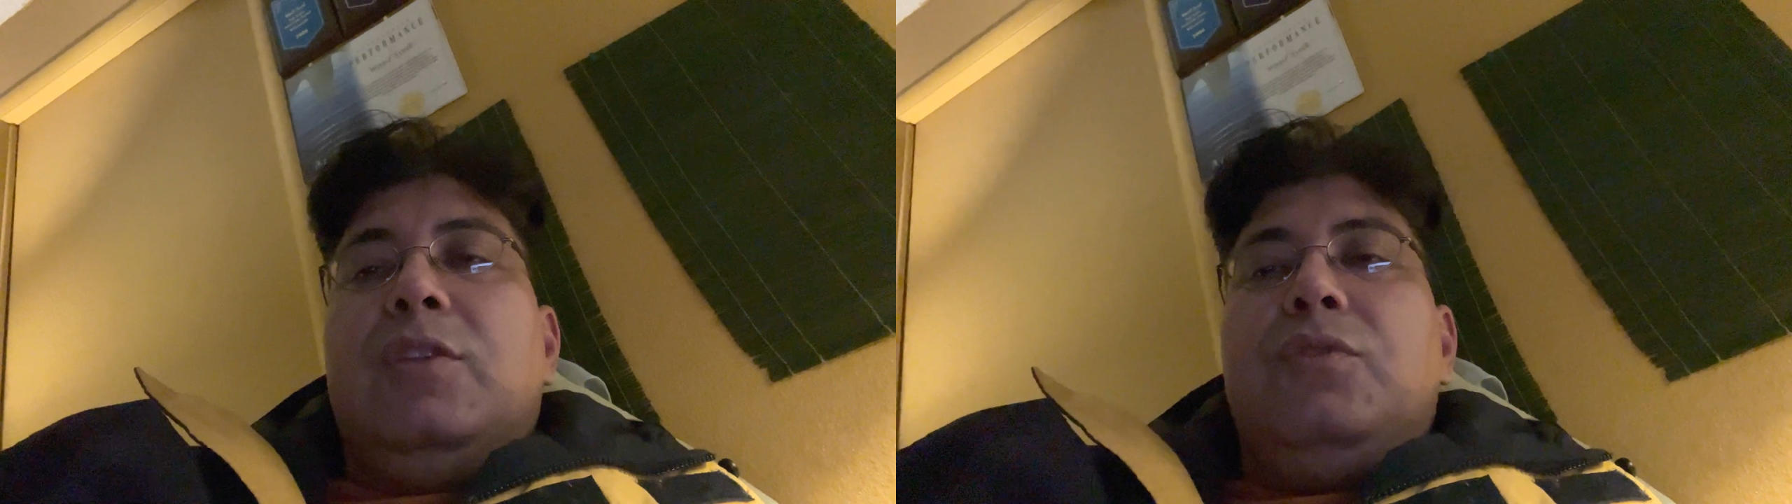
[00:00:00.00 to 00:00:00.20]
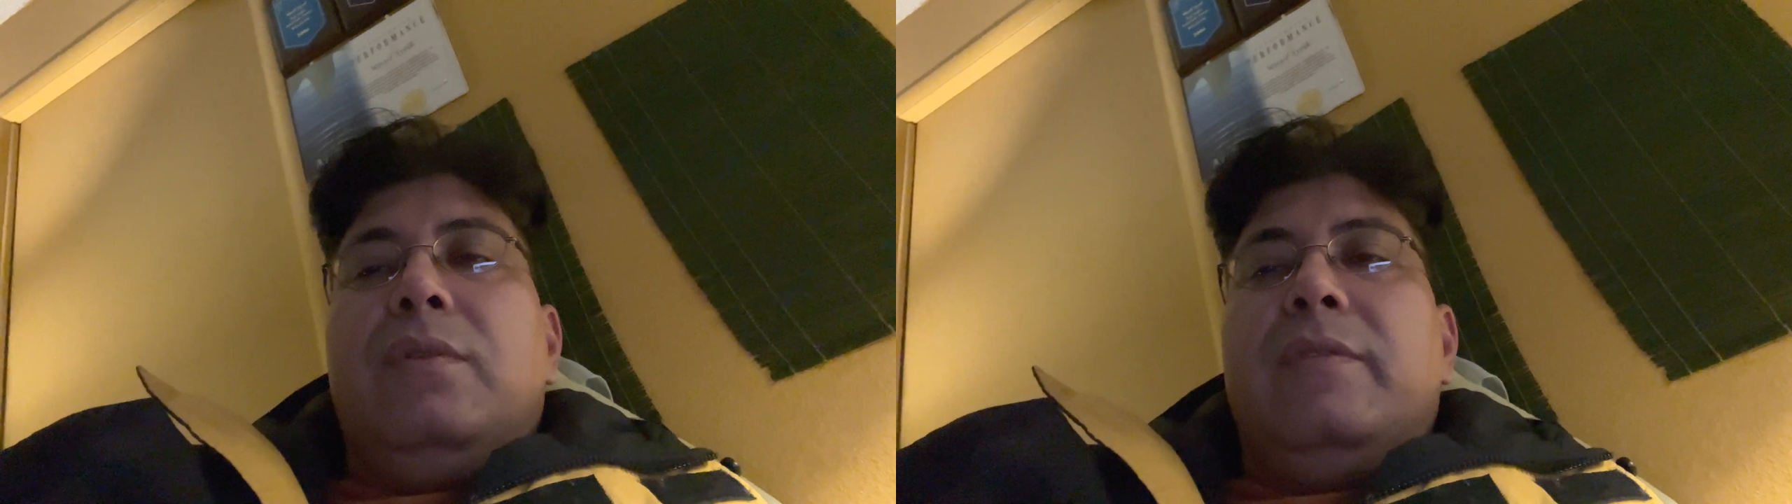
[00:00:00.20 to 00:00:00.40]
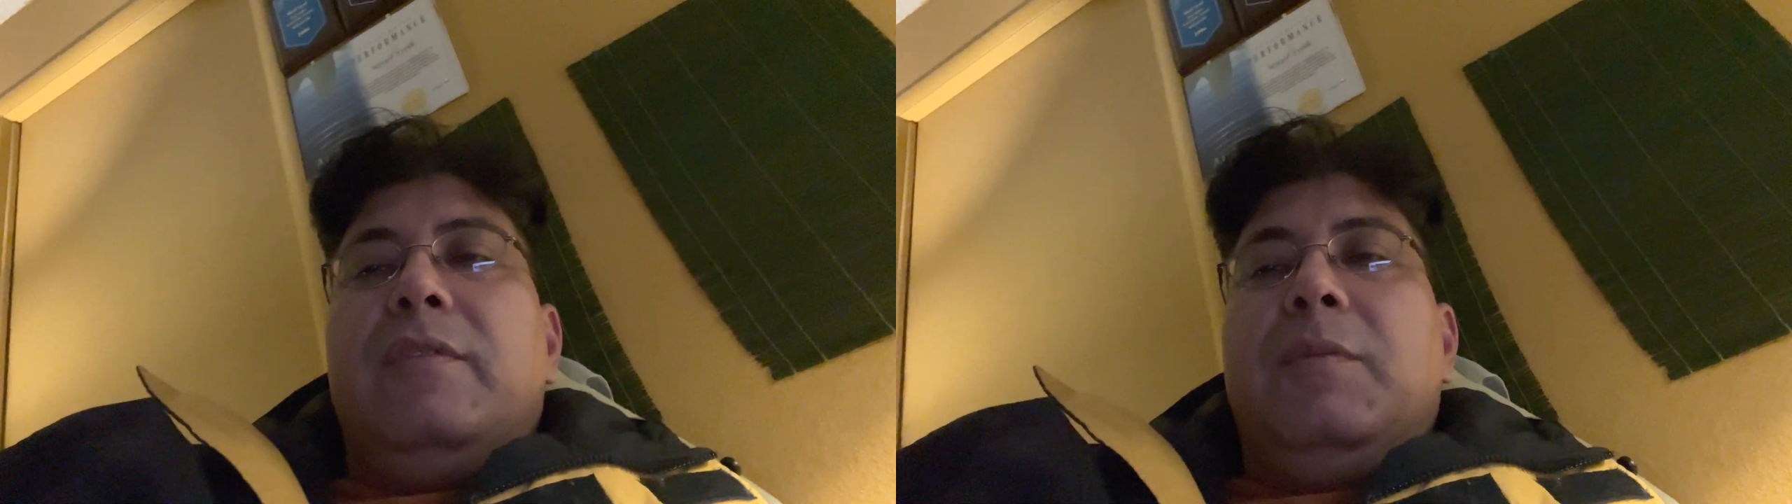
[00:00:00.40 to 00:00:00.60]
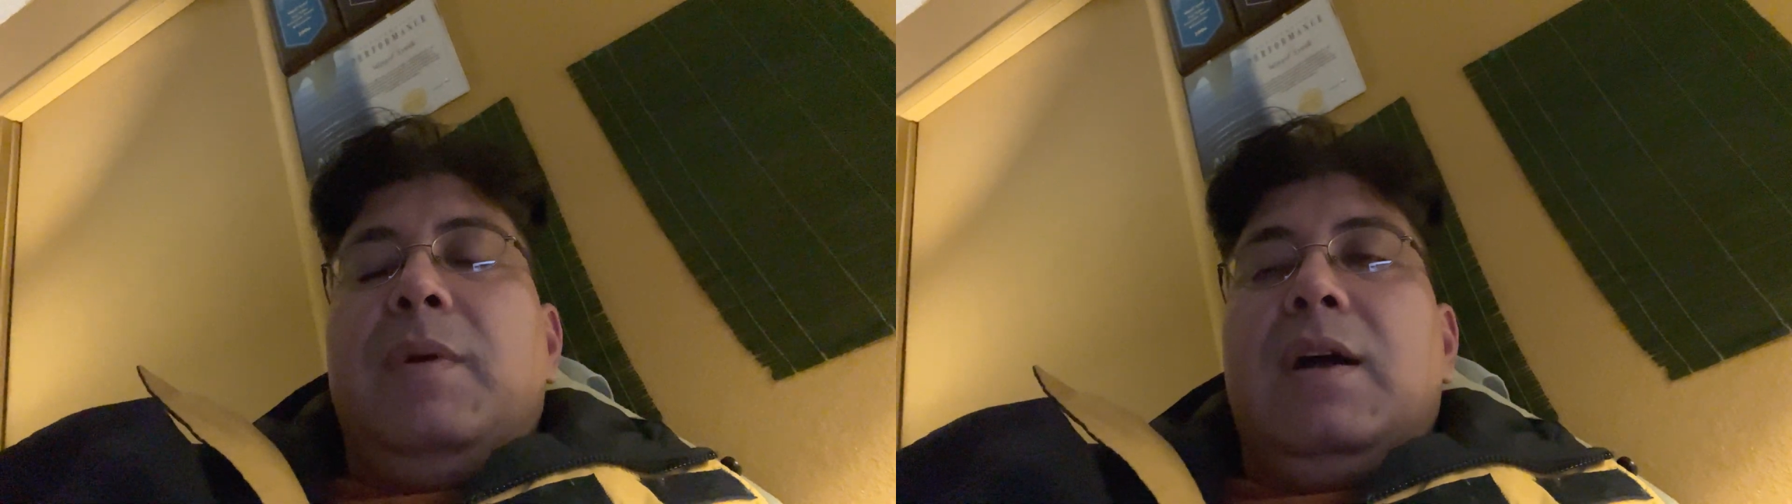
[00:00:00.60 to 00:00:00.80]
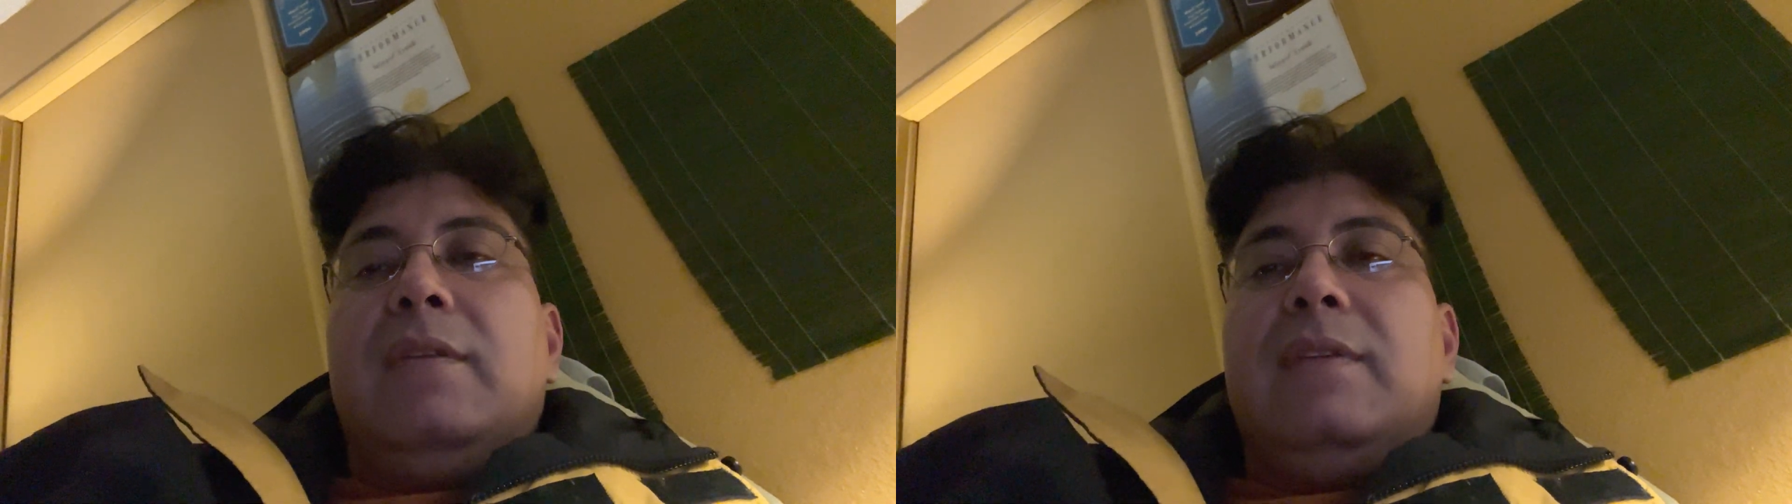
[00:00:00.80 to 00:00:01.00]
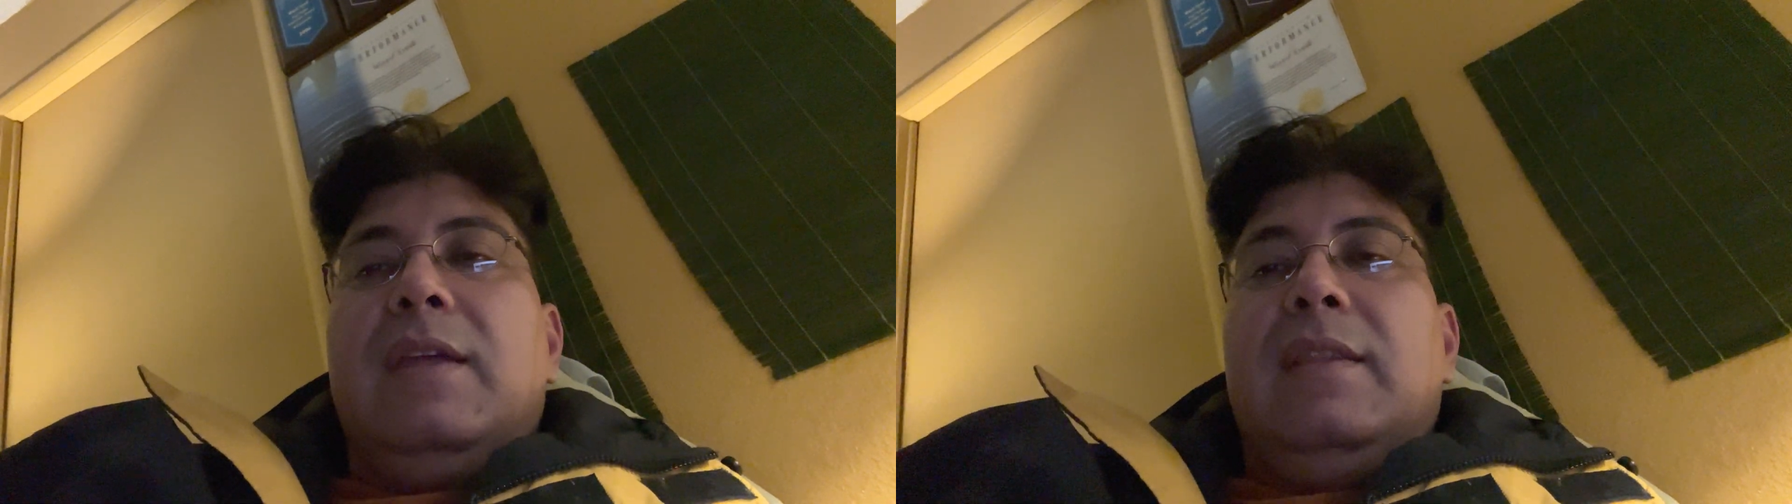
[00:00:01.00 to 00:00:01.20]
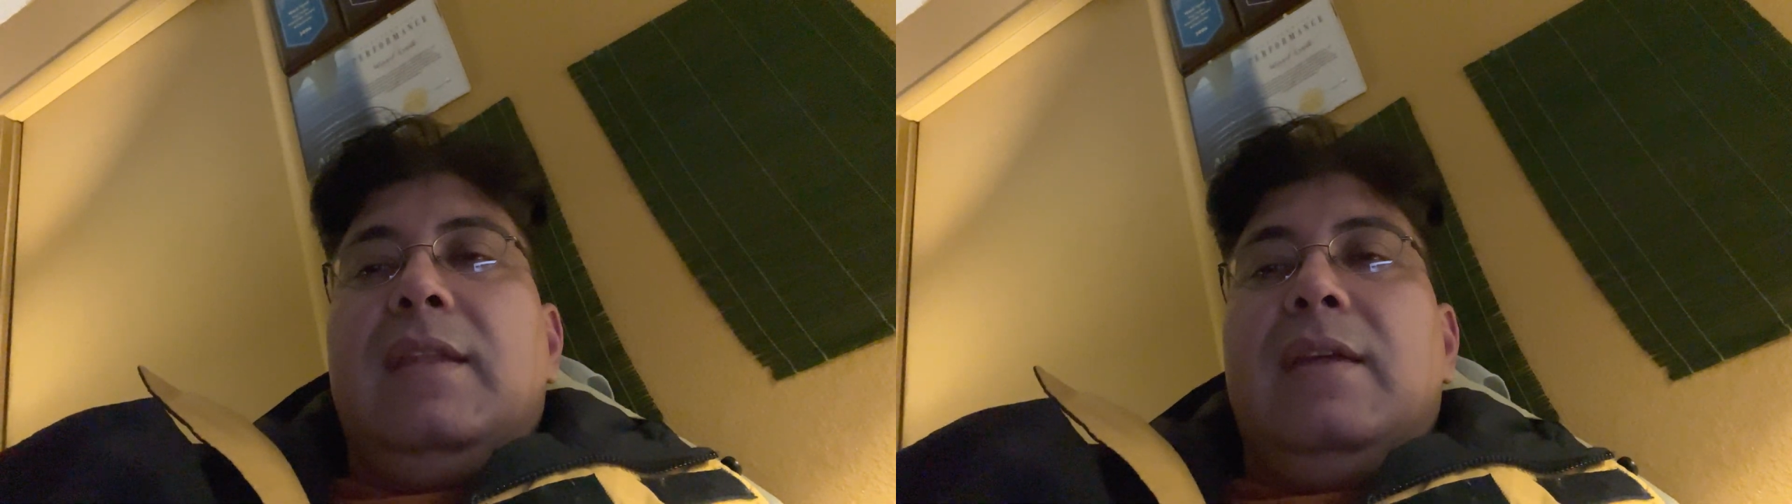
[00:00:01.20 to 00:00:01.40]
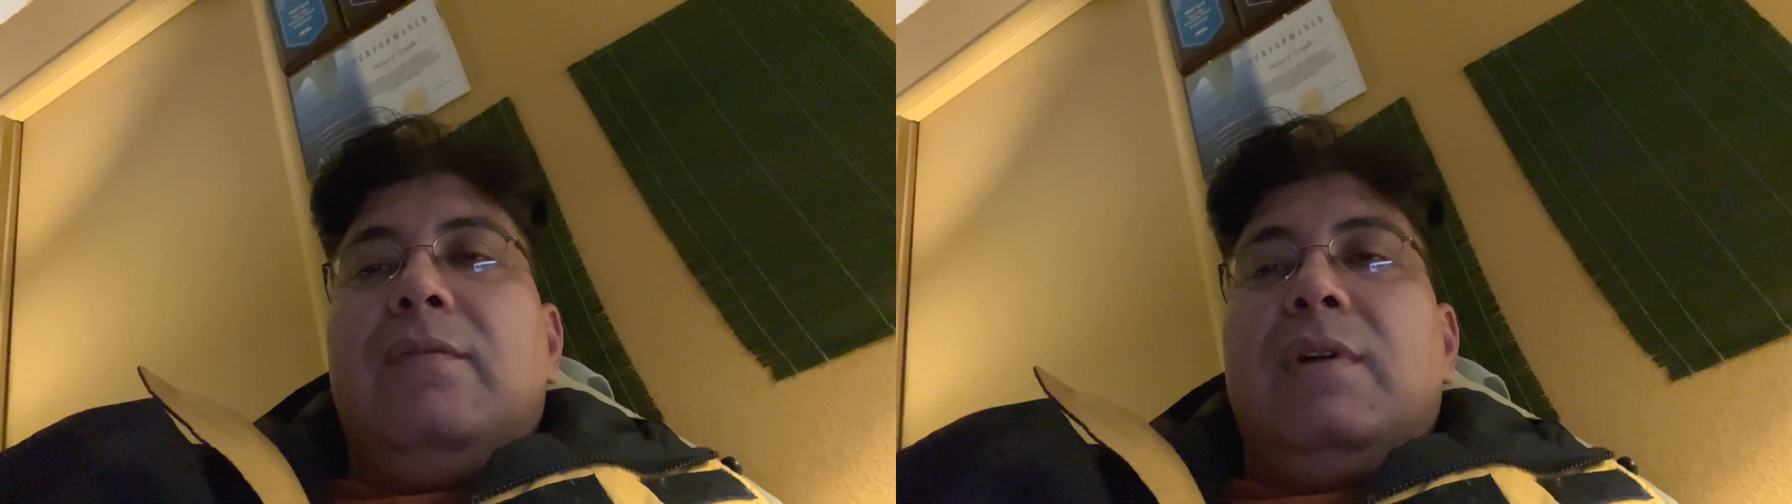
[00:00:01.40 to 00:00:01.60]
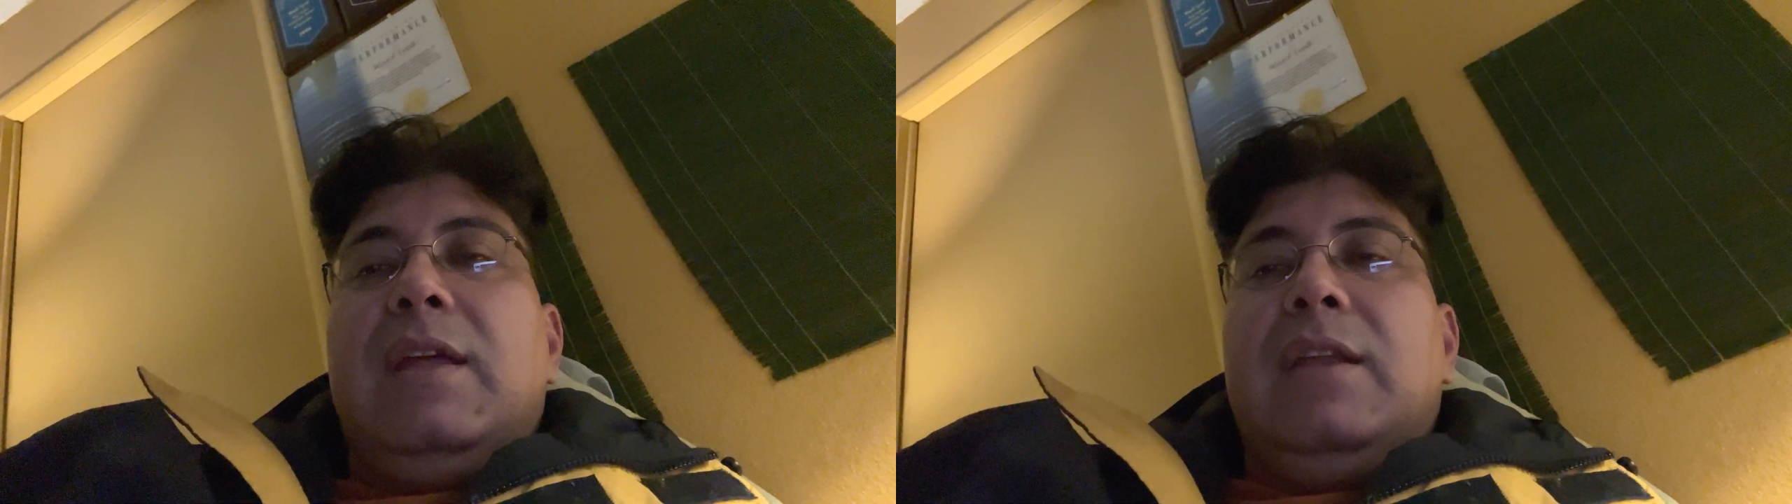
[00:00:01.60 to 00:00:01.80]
$250, and then when